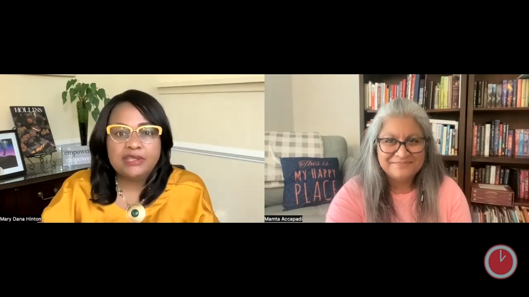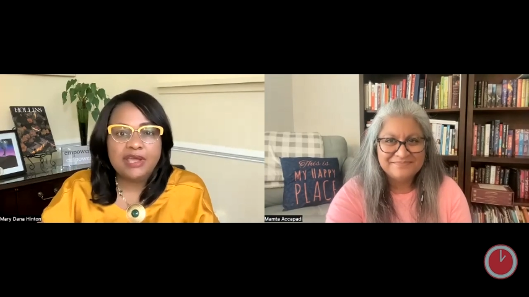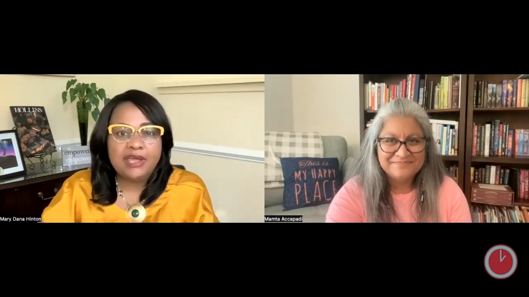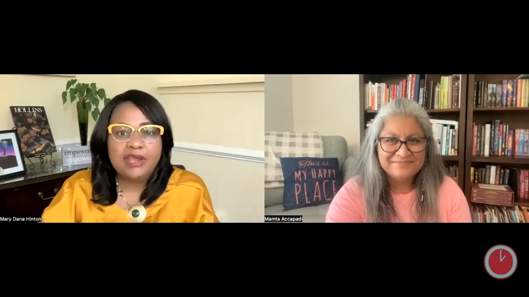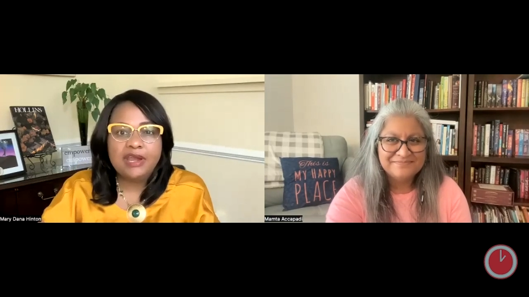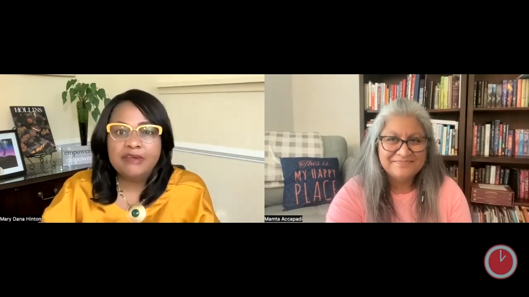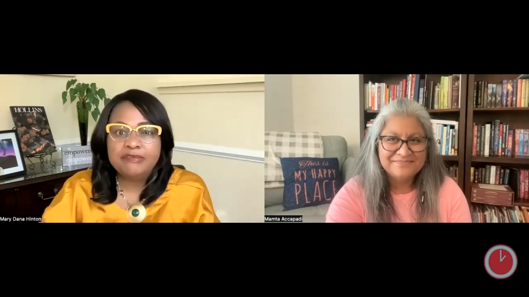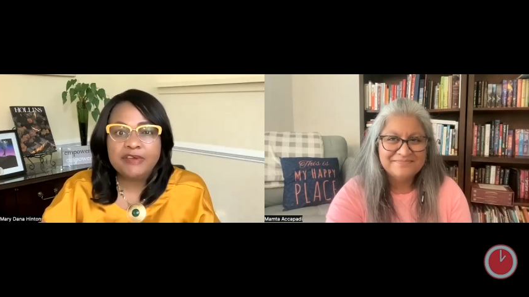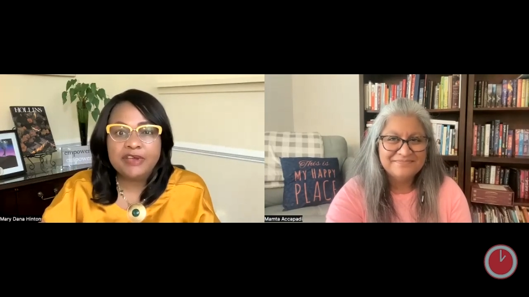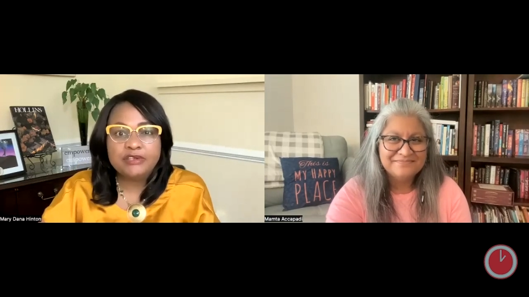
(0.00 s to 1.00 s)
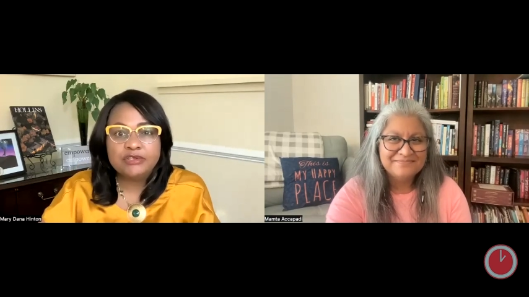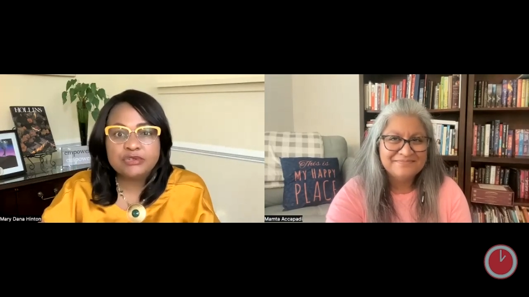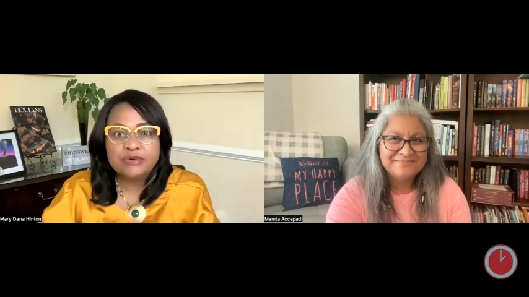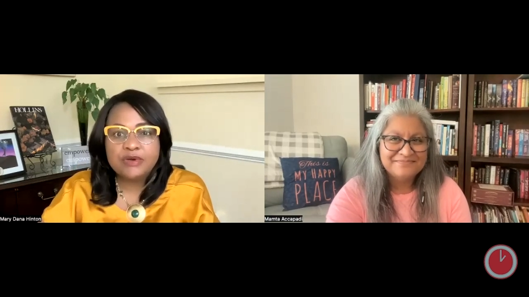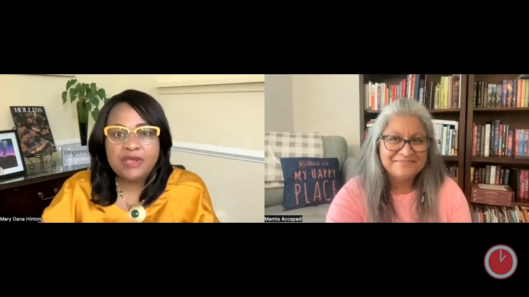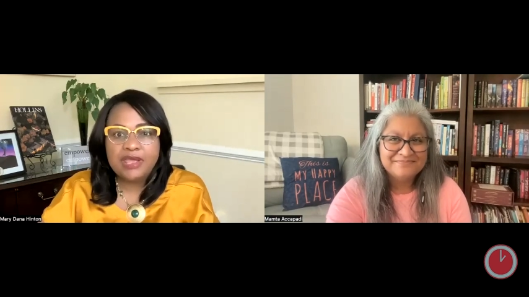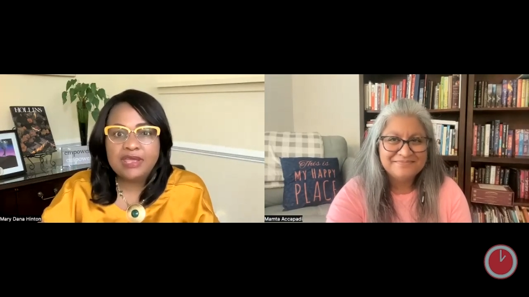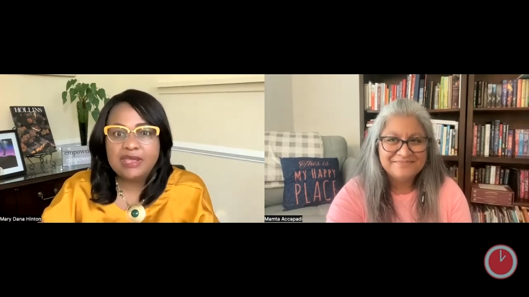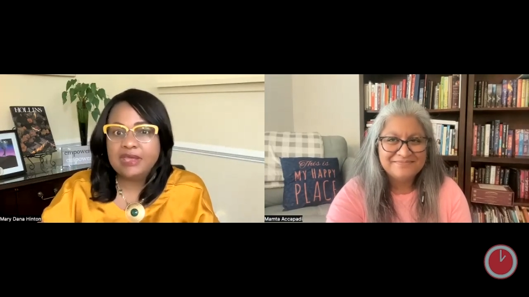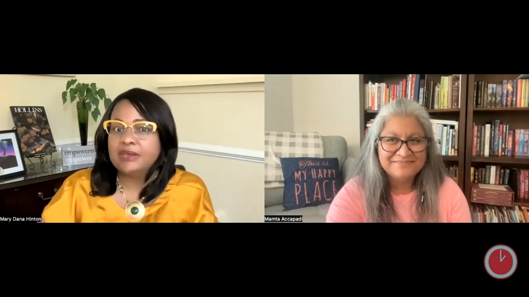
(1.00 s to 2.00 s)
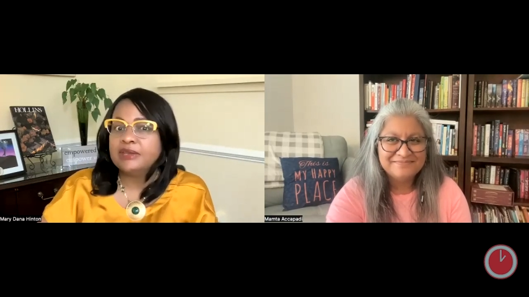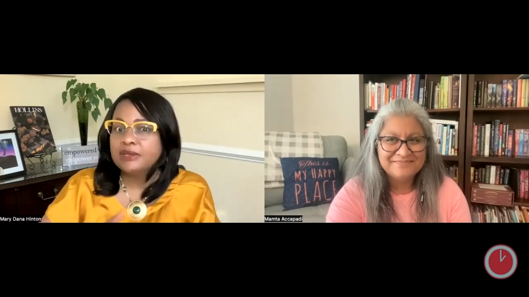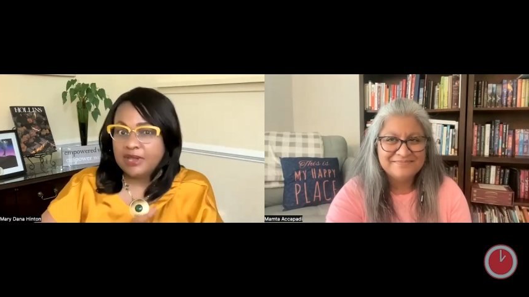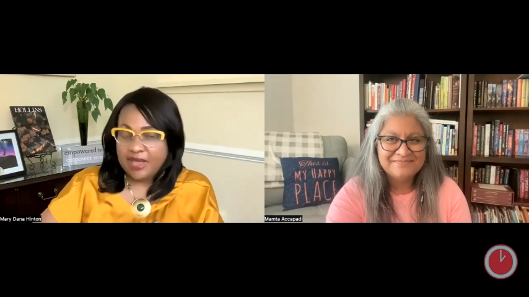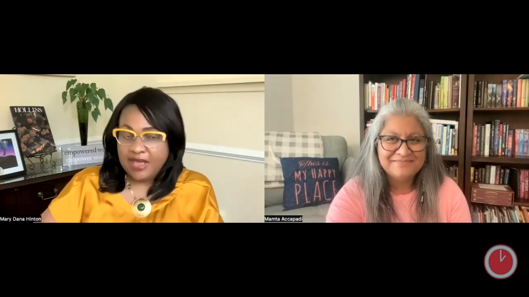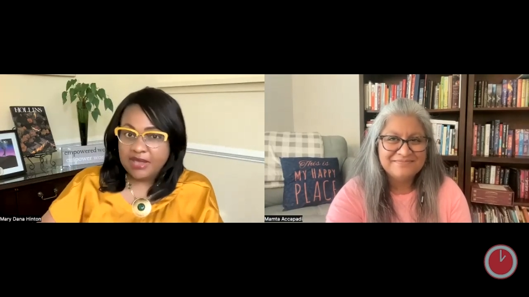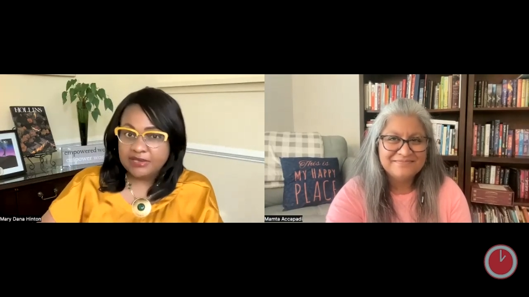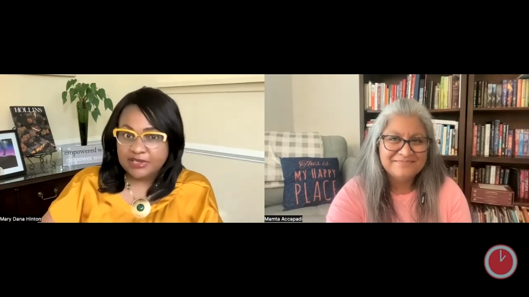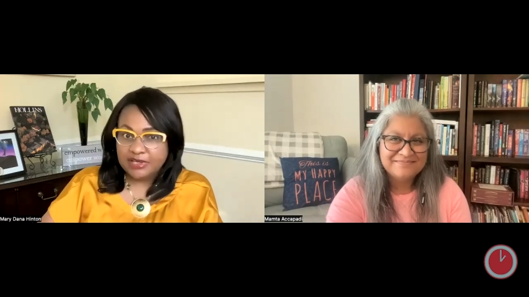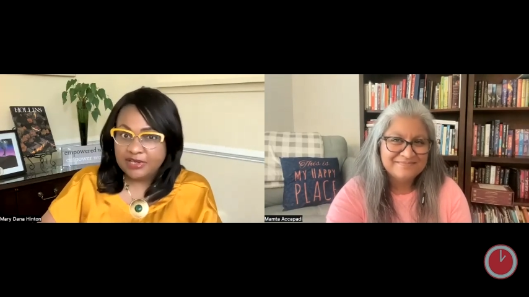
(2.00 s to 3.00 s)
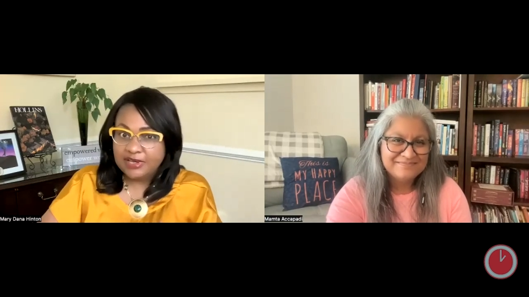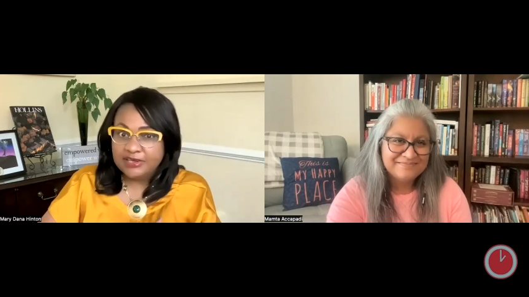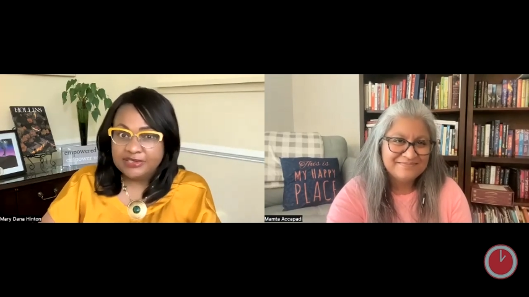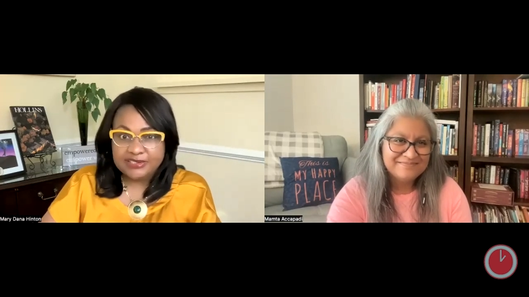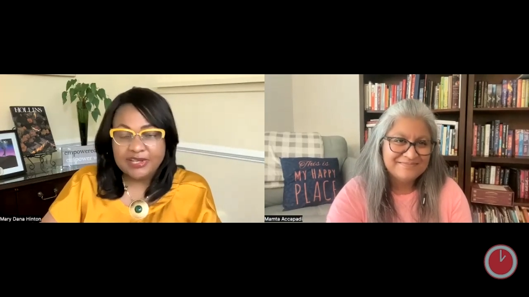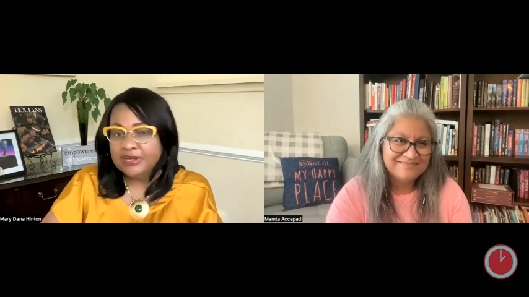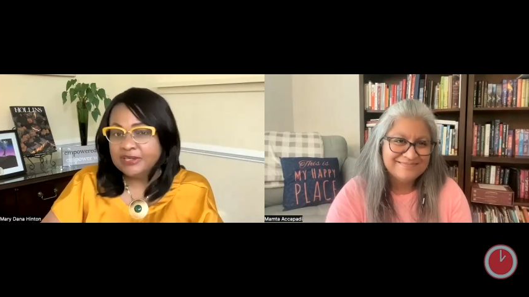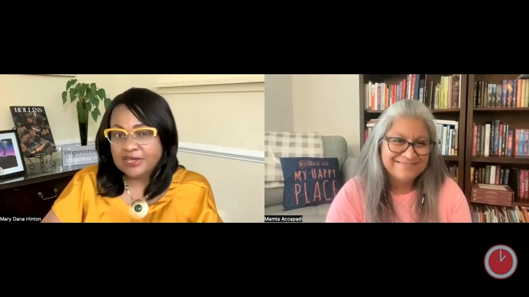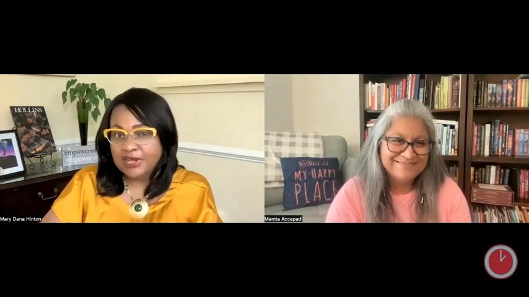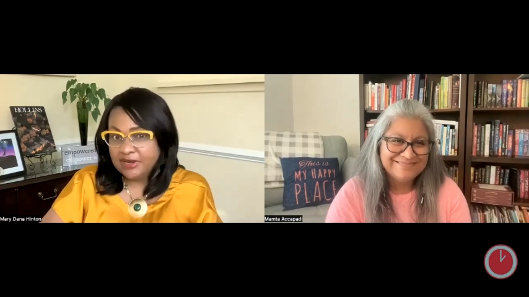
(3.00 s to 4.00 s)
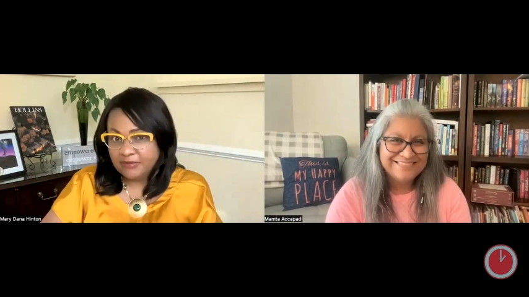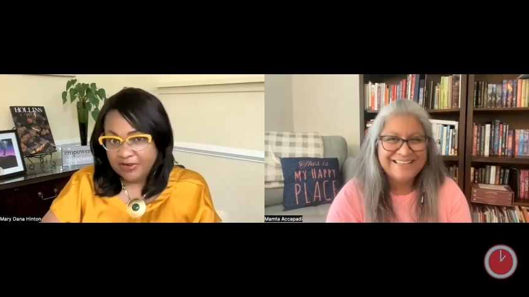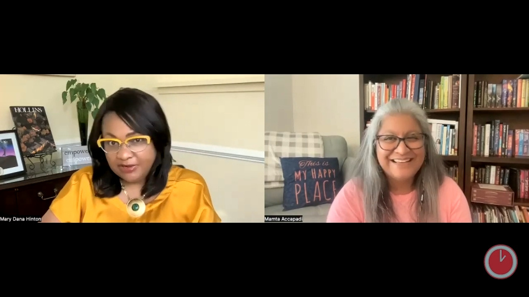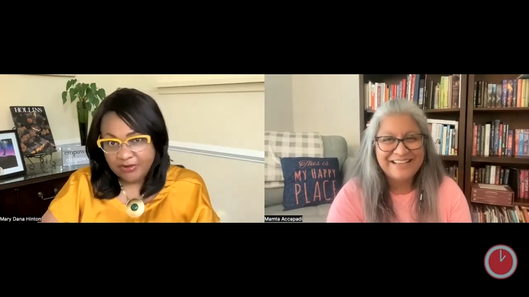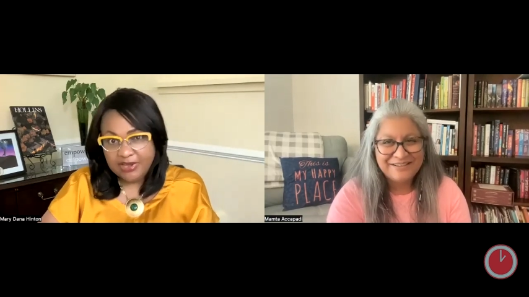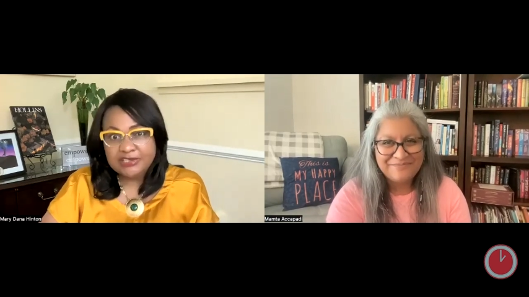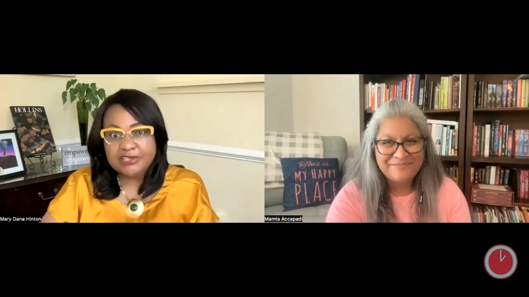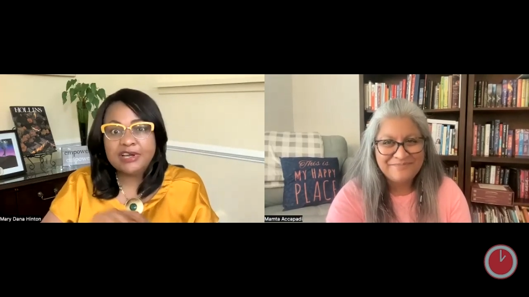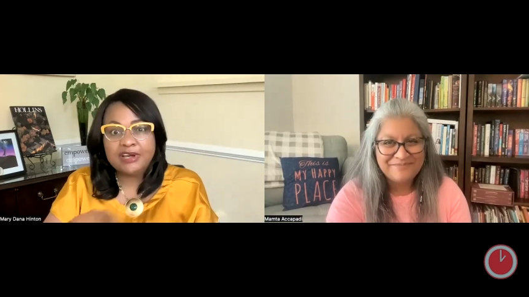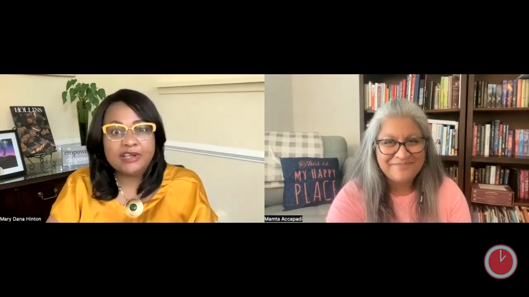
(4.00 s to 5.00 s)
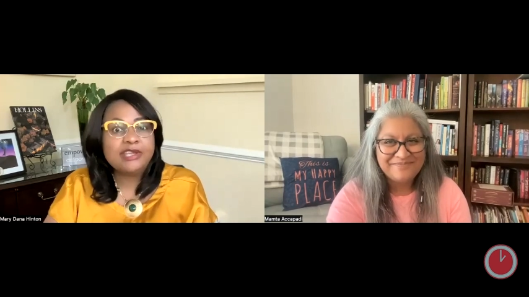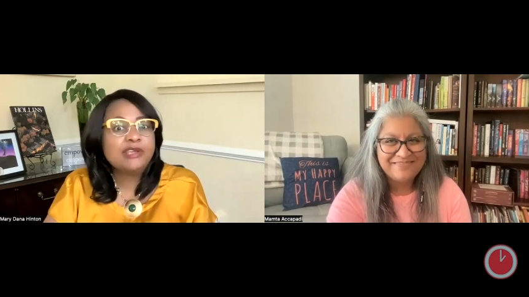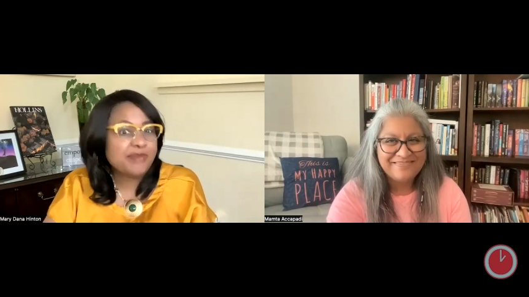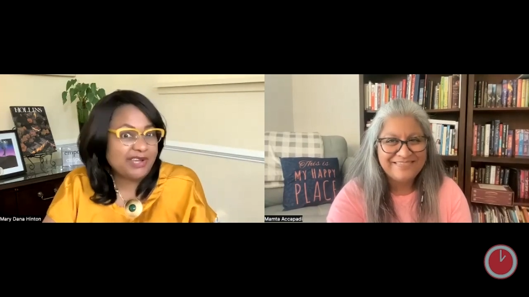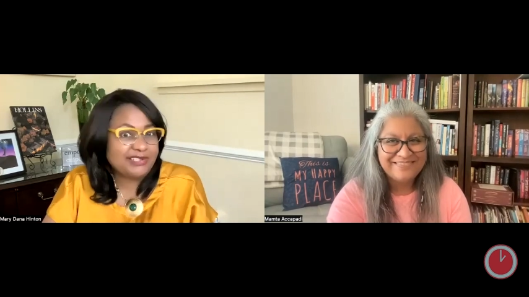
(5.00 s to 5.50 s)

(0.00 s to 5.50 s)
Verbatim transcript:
Speaker 1: that. I find joy in asking consent and when granted hugging my